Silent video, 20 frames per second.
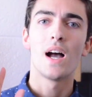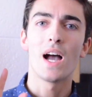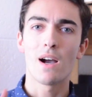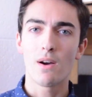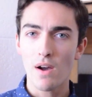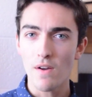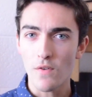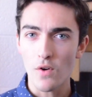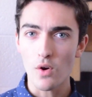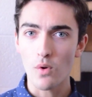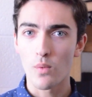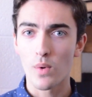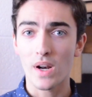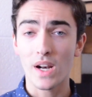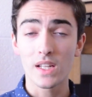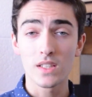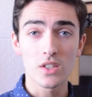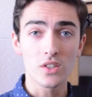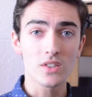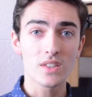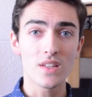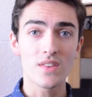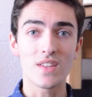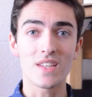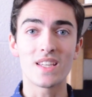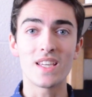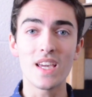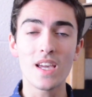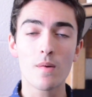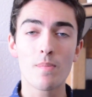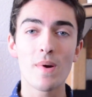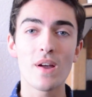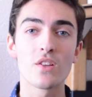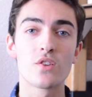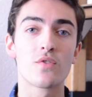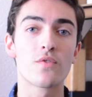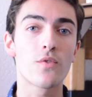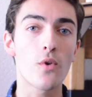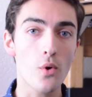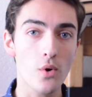However, when I looked at the Geekbench
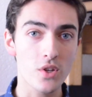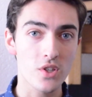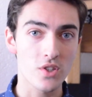4